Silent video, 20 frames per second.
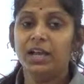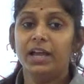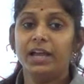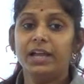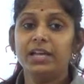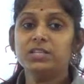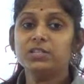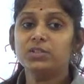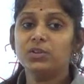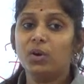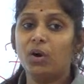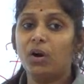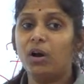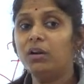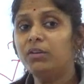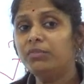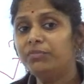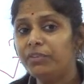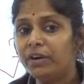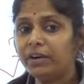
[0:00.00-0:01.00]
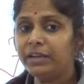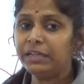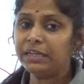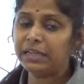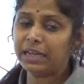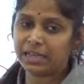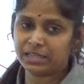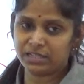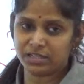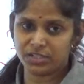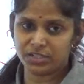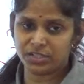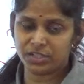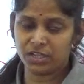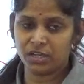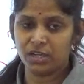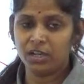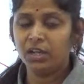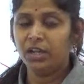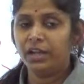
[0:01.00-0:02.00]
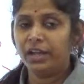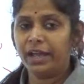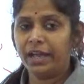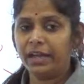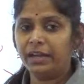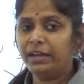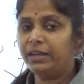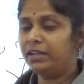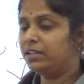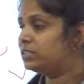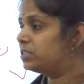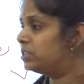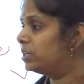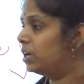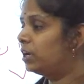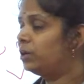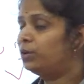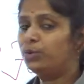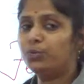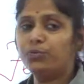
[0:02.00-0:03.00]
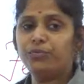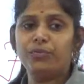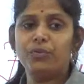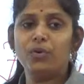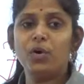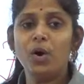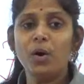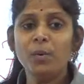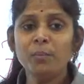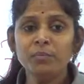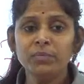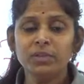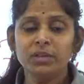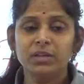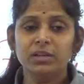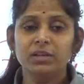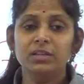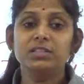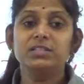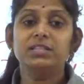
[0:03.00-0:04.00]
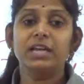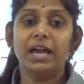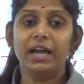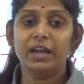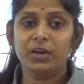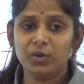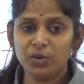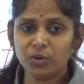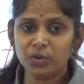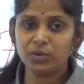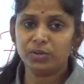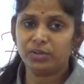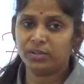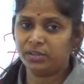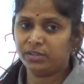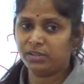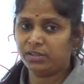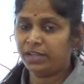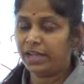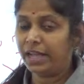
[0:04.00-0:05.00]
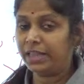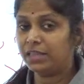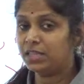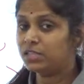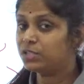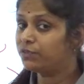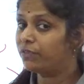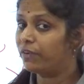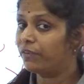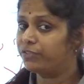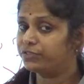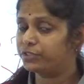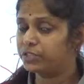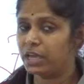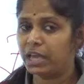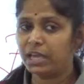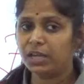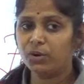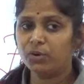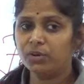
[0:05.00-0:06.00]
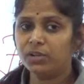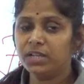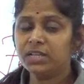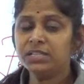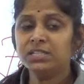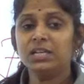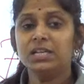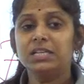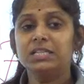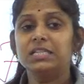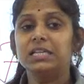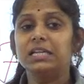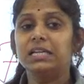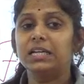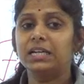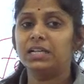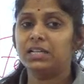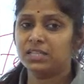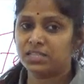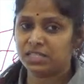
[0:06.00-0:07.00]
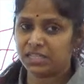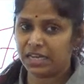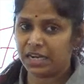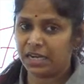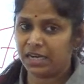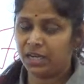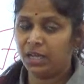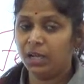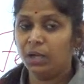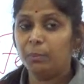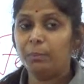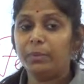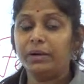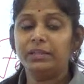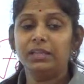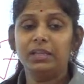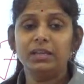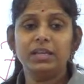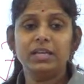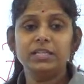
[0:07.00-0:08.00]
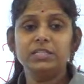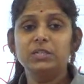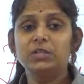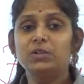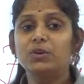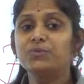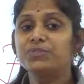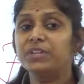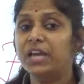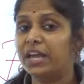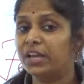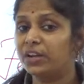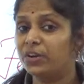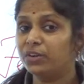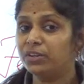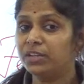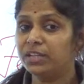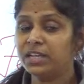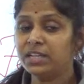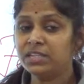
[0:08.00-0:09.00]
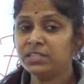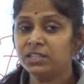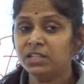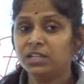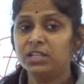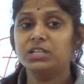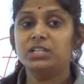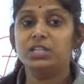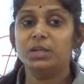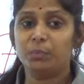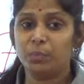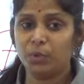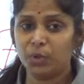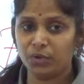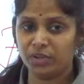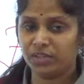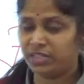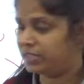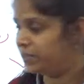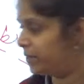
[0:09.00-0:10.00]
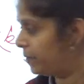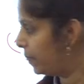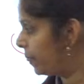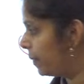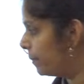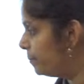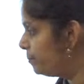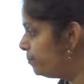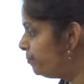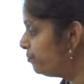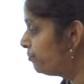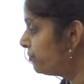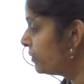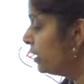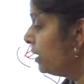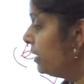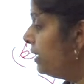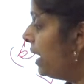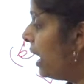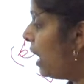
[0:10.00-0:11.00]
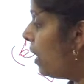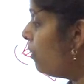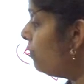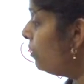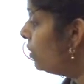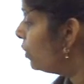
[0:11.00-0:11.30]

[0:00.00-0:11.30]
is called fertilization, and it is done to form zygote, and this zygote is single celled, but the nature of zygote is diploid. Now